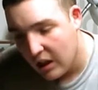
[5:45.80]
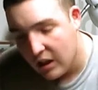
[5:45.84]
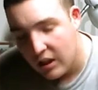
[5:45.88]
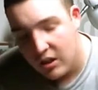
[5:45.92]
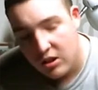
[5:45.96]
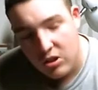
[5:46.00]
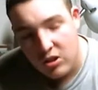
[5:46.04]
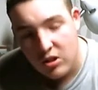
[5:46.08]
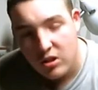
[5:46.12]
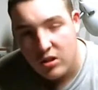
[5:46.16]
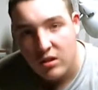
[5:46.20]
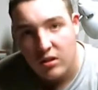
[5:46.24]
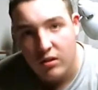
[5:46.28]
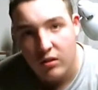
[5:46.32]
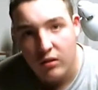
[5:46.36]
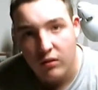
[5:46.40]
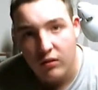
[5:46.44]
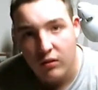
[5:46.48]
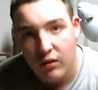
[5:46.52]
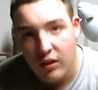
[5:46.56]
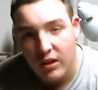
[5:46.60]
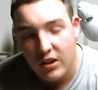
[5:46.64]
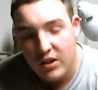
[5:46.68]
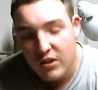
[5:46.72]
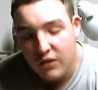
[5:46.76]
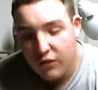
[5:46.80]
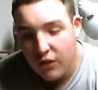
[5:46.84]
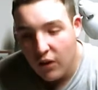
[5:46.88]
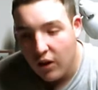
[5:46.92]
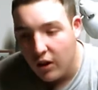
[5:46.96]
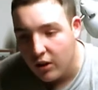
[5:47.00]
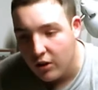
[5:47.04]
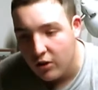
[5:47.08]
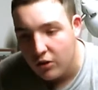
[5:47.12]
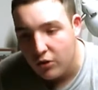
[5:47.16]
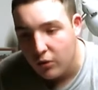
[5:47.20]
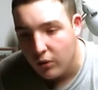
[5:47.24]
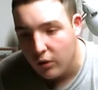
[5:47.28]
It's
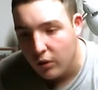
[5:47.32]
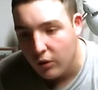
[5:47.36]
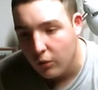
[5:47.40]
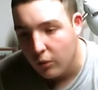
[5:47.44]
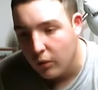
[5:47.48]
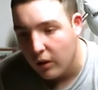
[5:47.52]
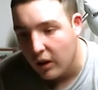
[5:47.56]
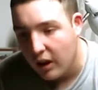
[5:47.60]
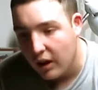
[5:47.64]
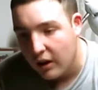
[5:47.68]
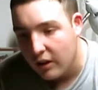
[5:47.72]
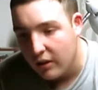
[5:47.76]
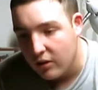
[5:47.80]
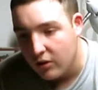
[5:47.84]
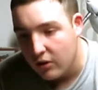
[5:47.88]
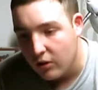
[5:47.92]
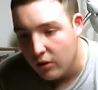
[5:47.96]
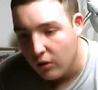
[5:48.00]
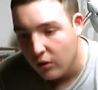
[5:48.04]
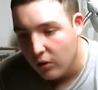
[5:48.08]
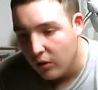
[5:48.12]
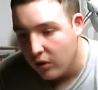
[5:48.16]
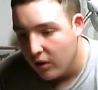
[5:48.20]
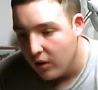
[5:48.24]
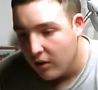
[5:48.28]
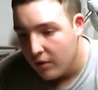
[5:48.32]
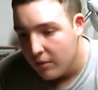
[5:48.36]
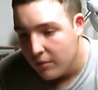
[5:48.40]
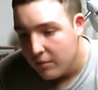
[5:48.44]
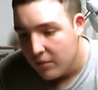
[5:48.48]
fun doing what I do.